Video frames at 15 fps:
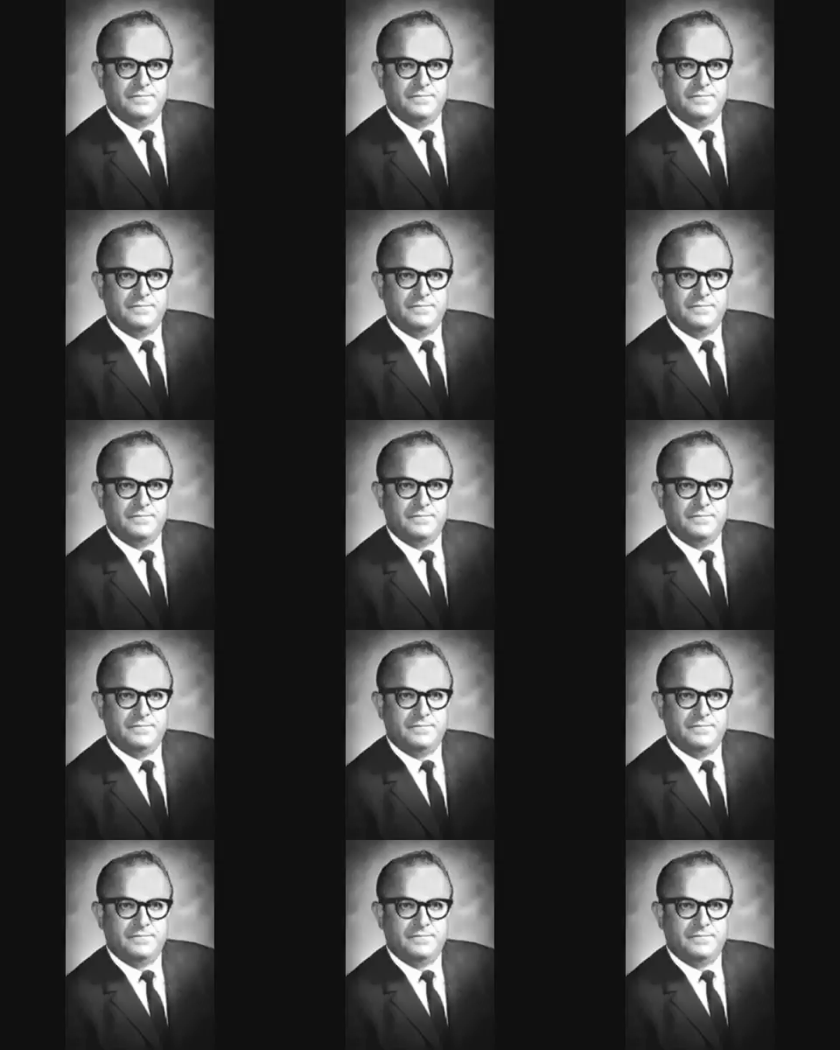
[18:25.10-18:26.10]

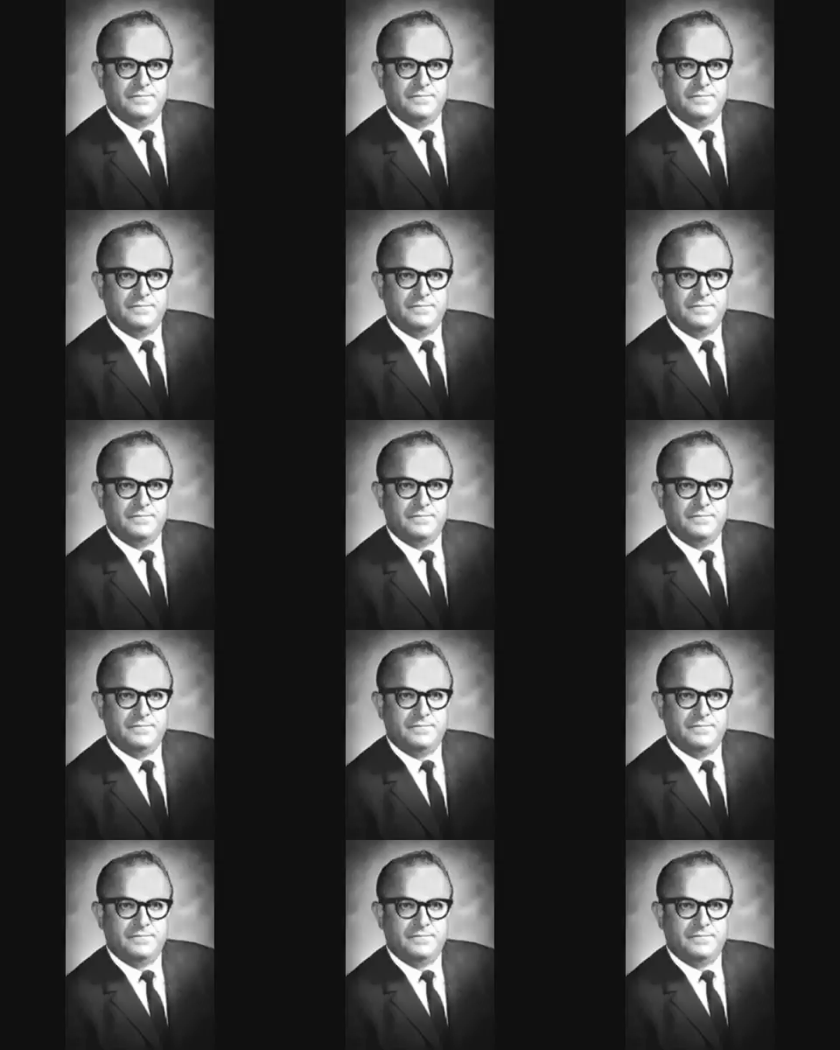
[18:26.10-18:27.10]

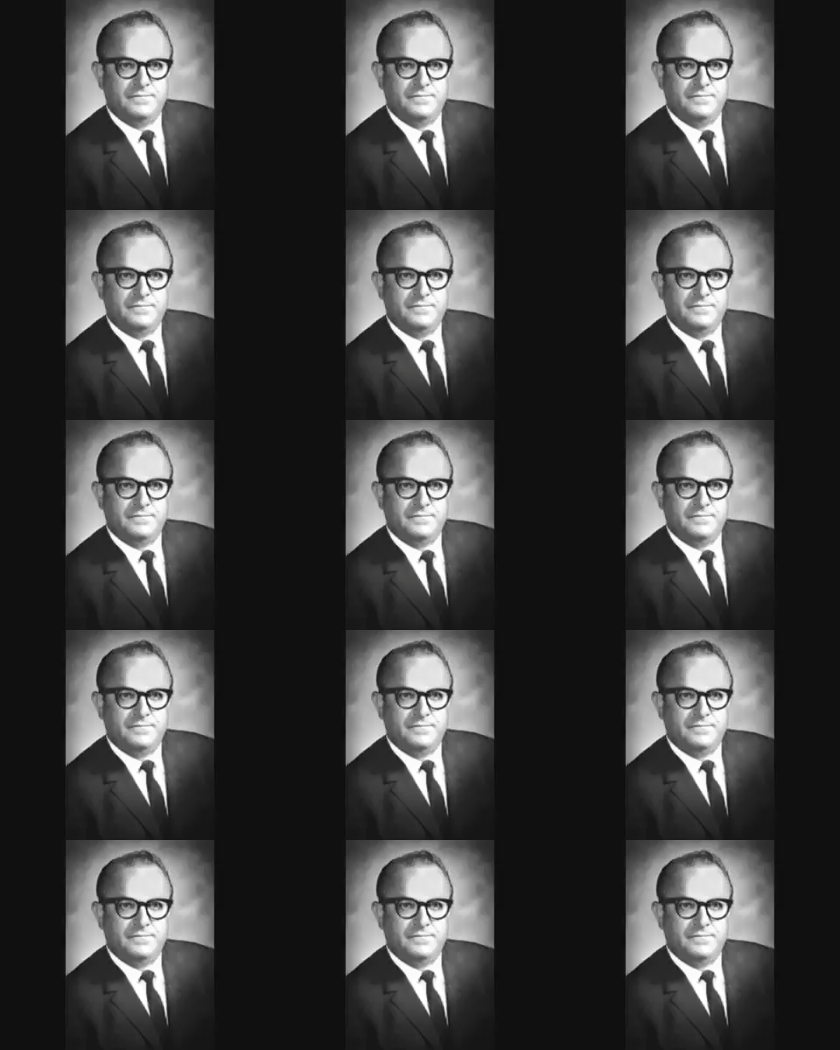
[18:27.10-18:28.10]

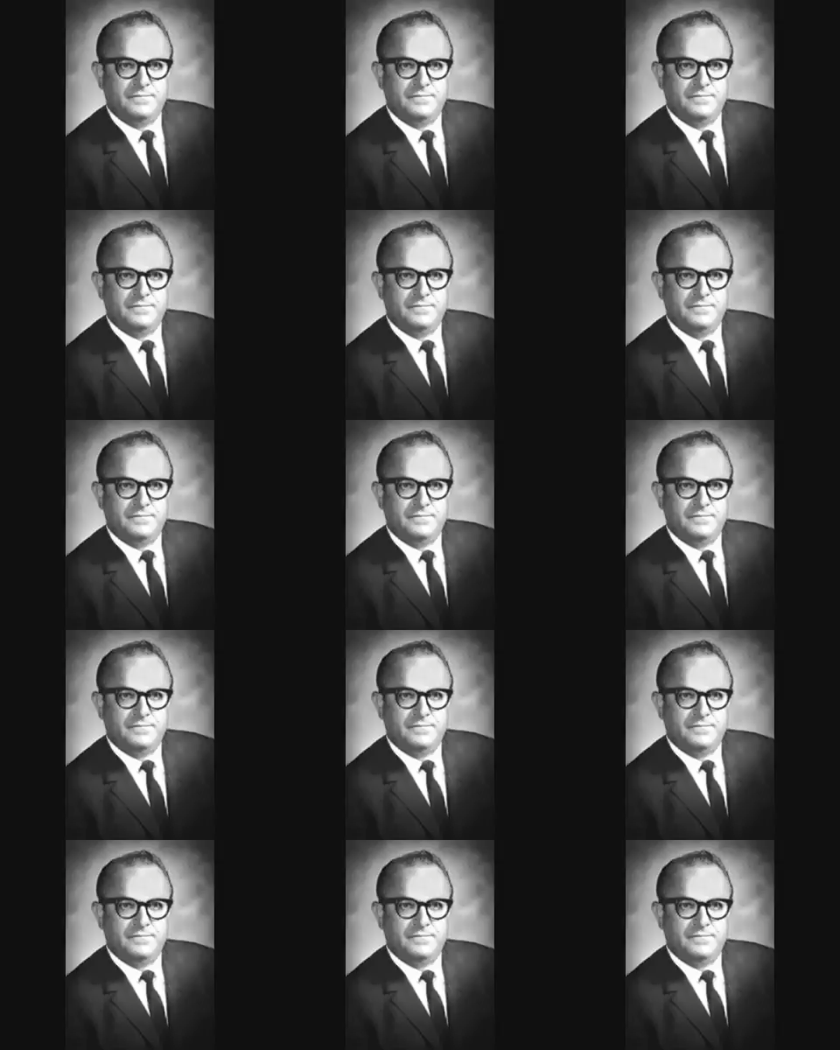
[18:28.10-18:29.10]

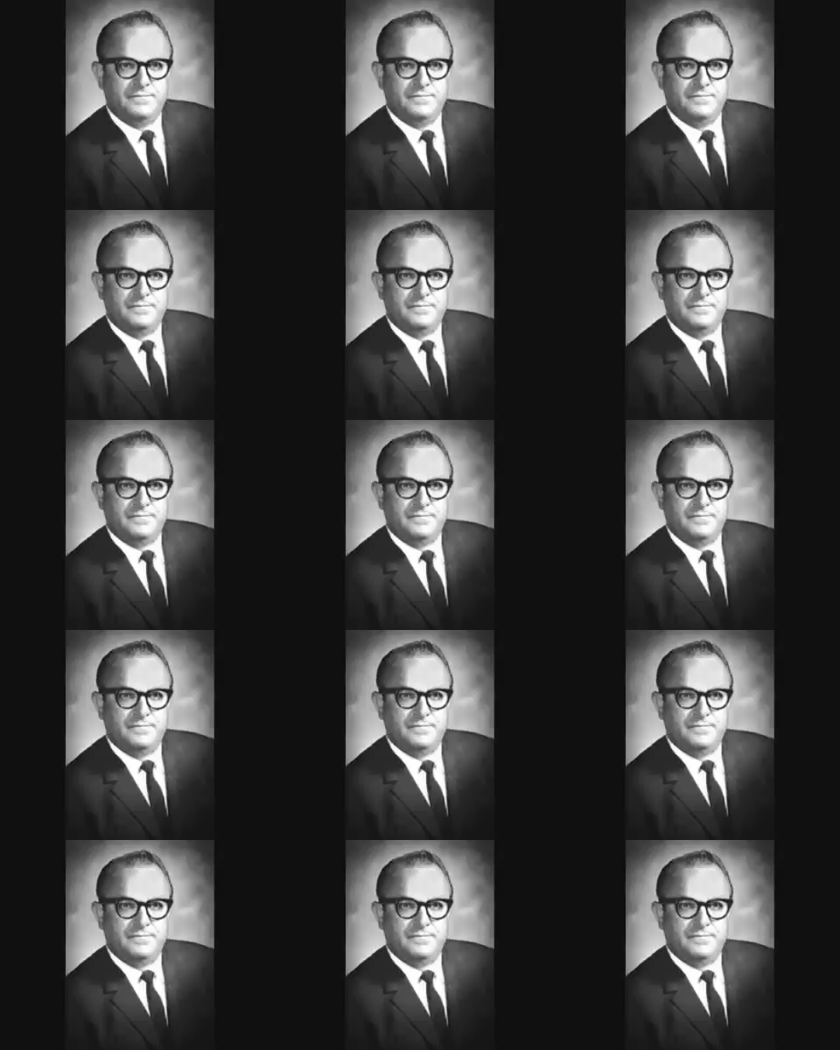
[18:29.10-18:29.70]
(no lip movement)